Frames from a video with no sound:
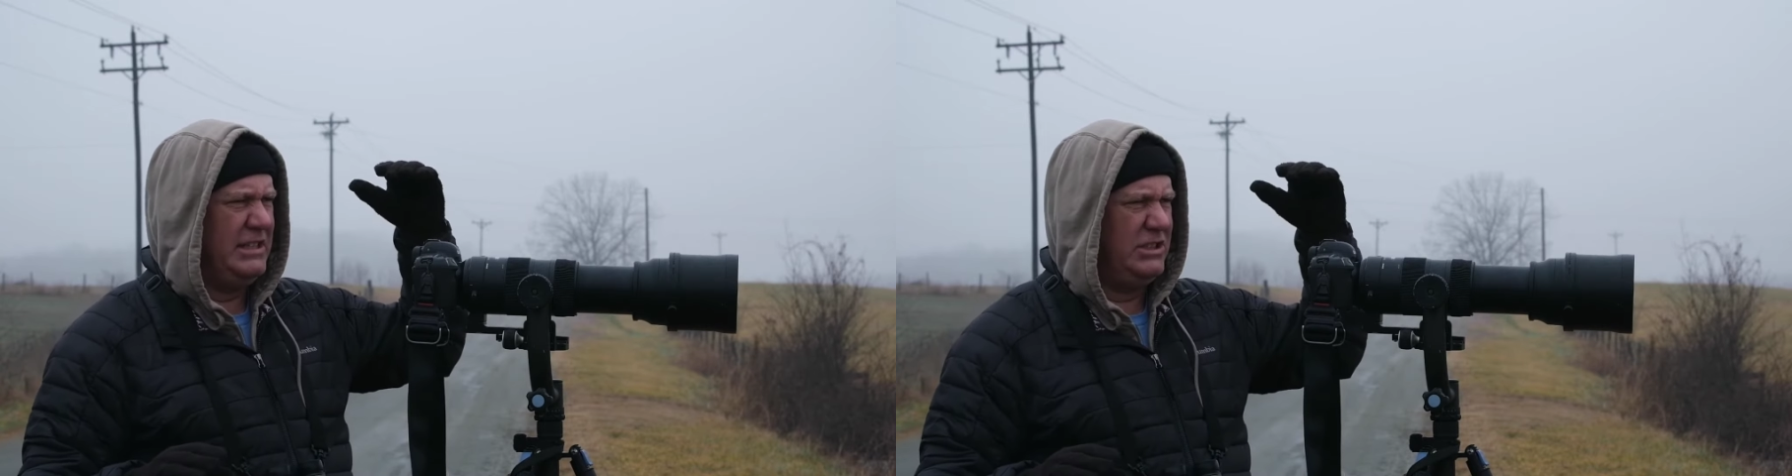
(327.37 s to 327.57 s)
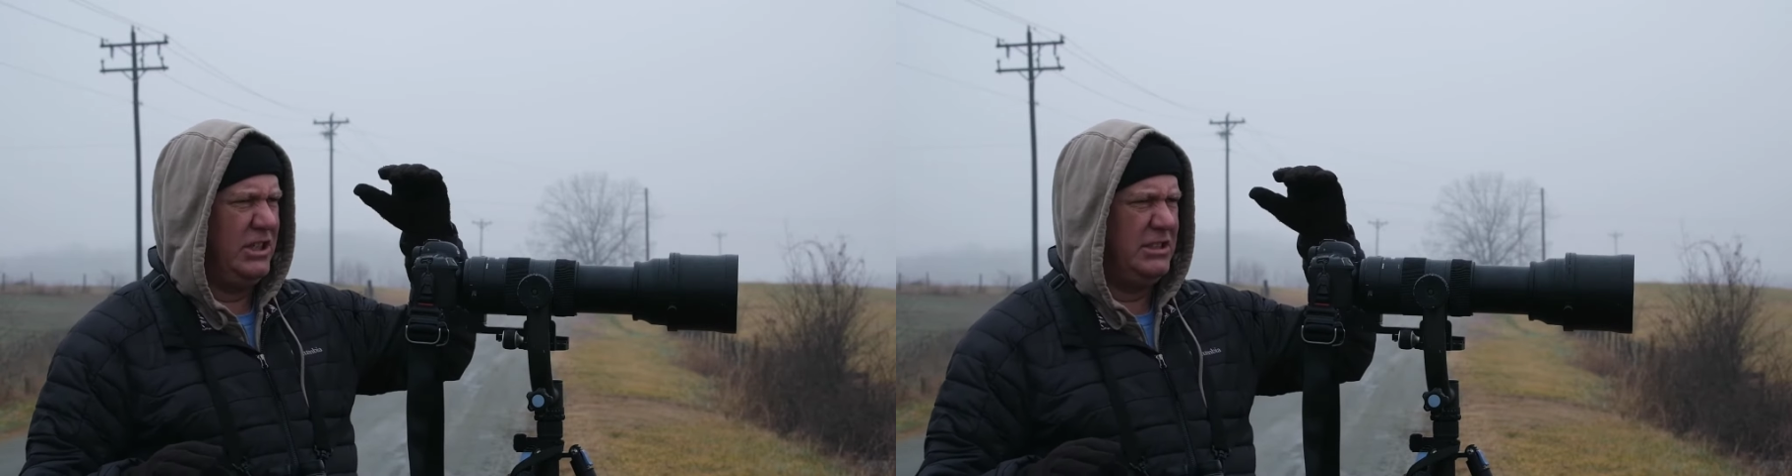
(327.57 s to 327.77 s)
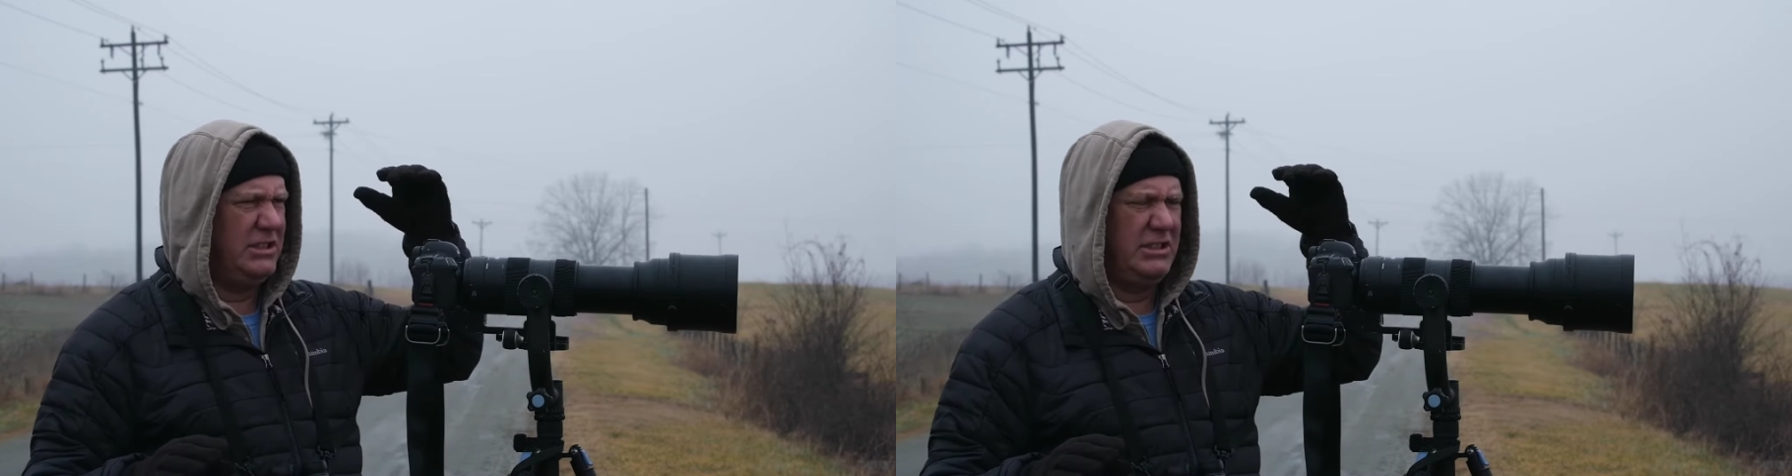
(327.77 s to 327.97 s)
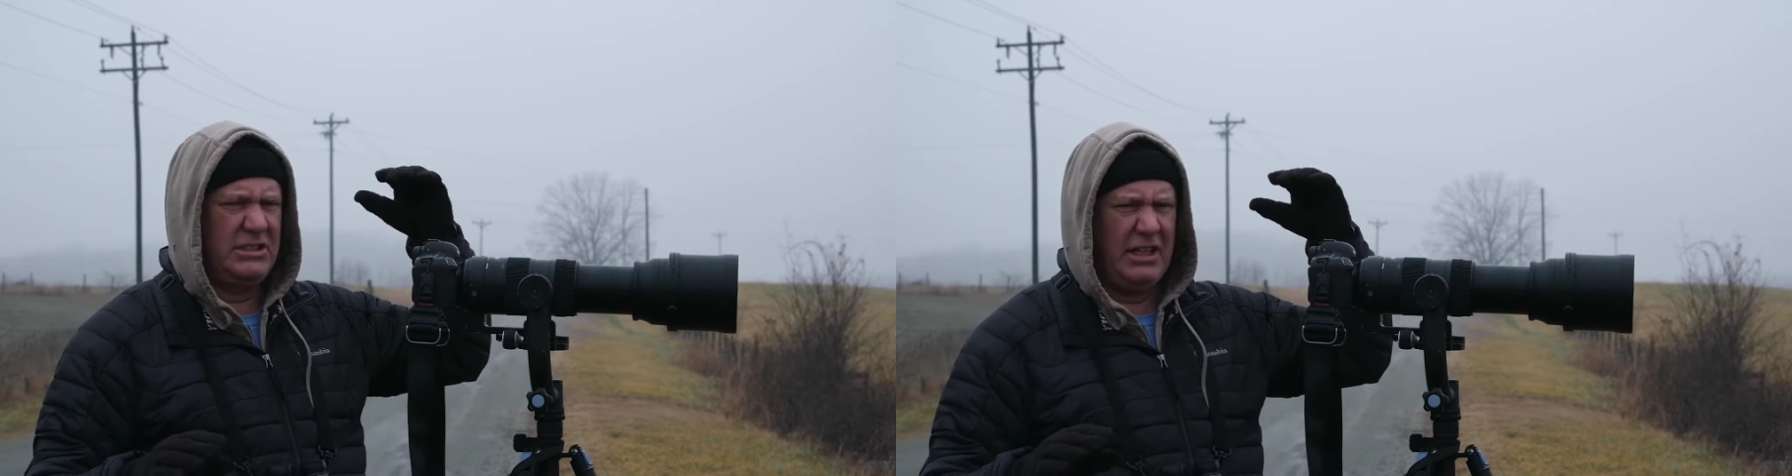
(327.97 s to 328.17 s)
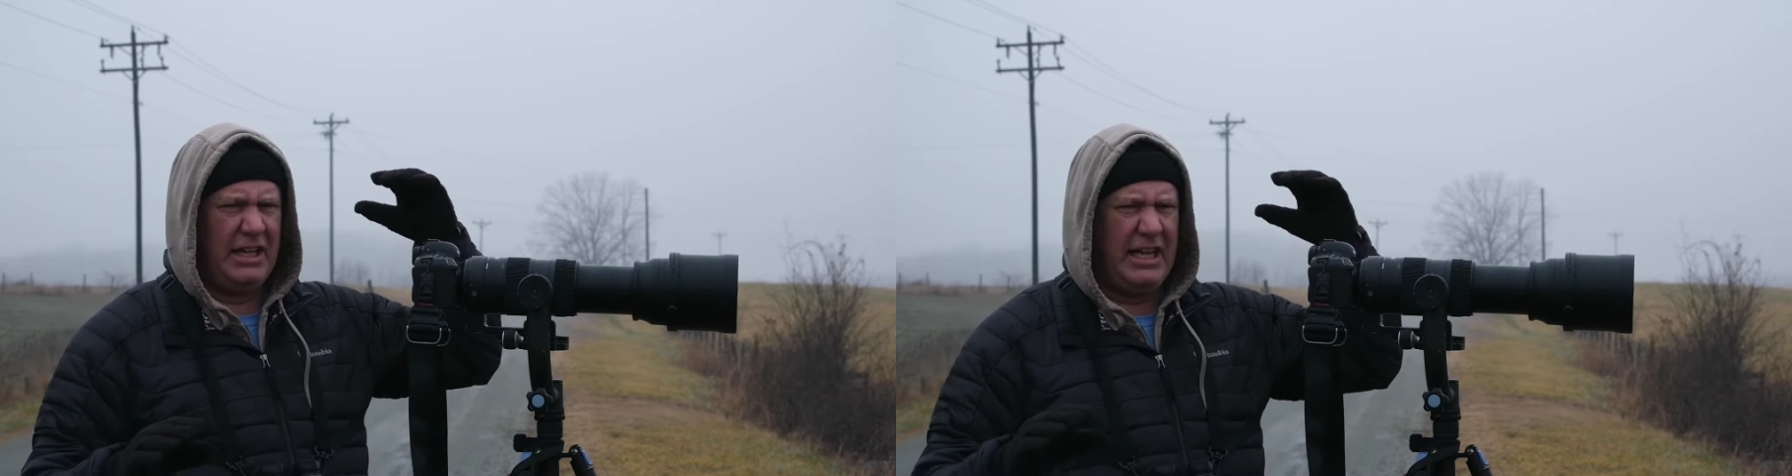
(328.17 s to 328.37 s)
just
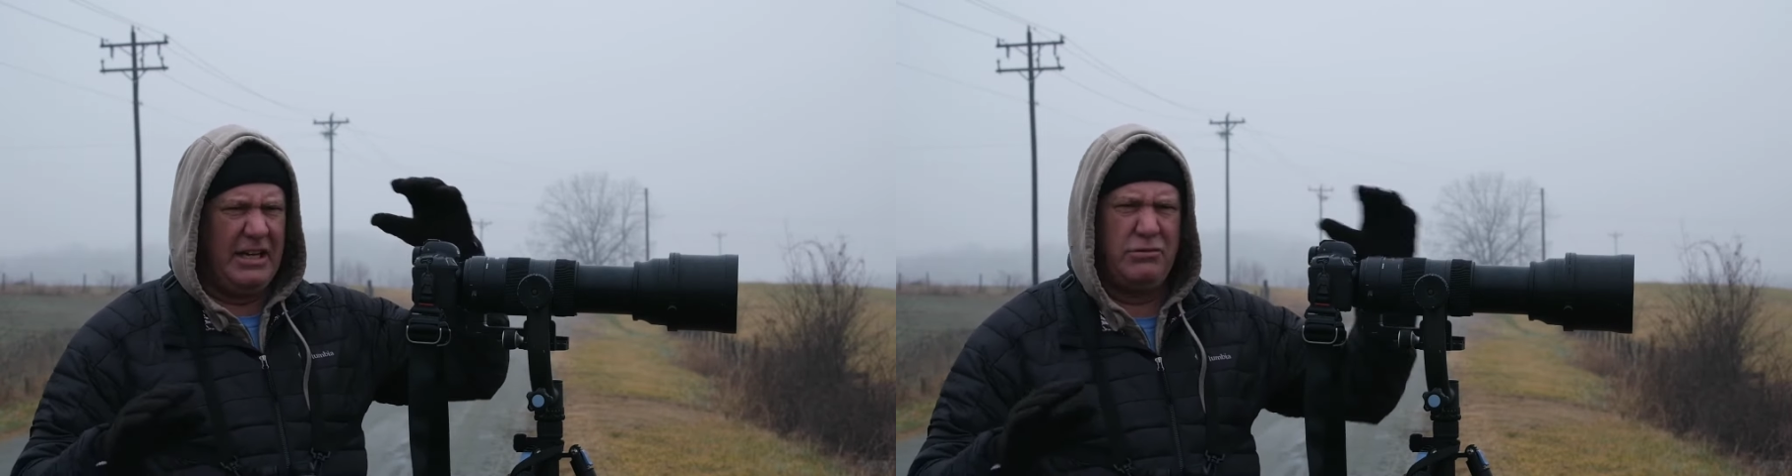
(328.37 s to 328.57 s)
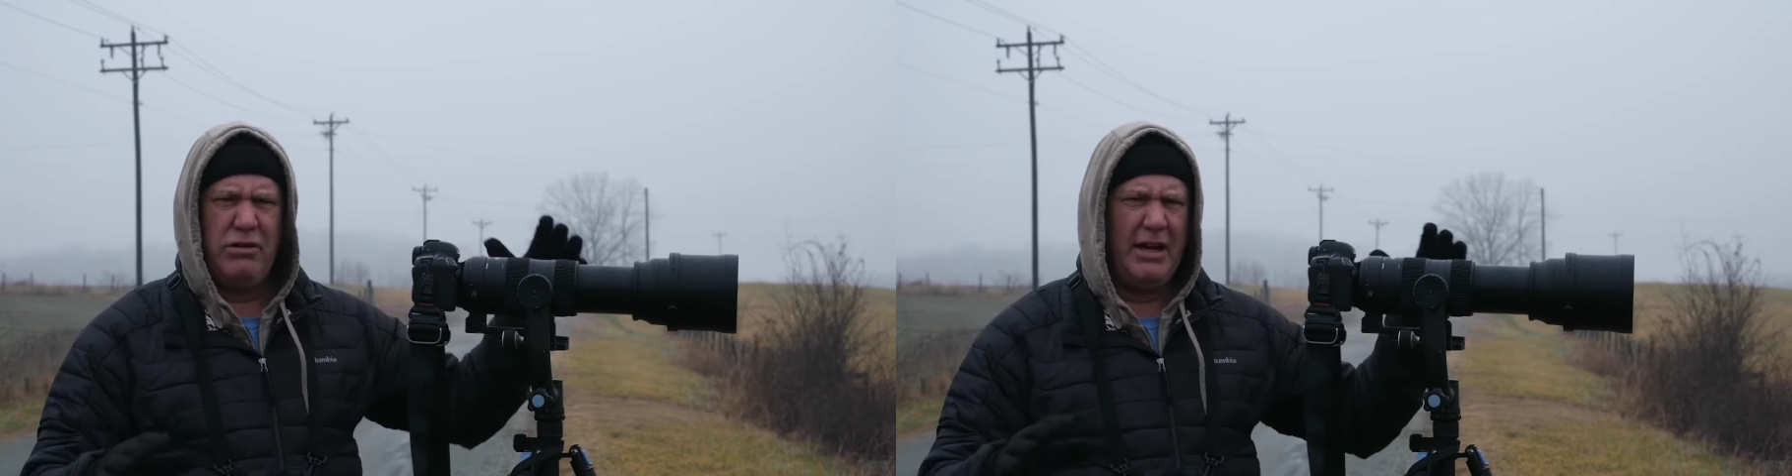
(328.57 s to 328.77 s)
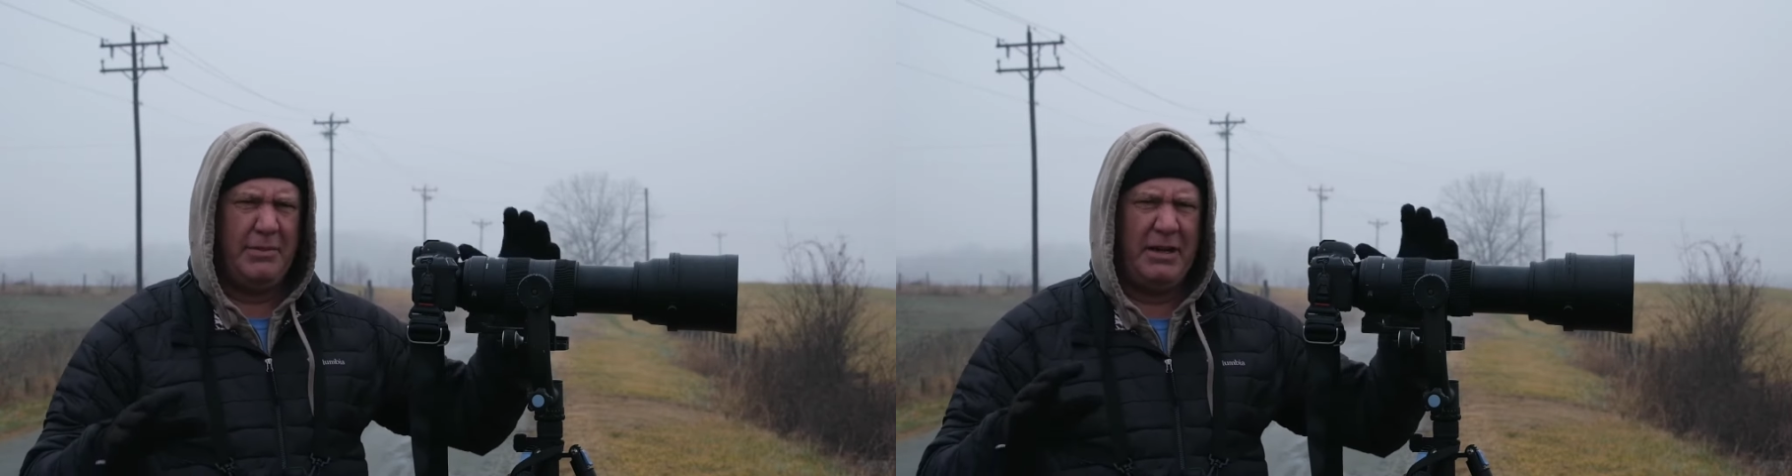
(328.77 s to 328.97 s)
incredible.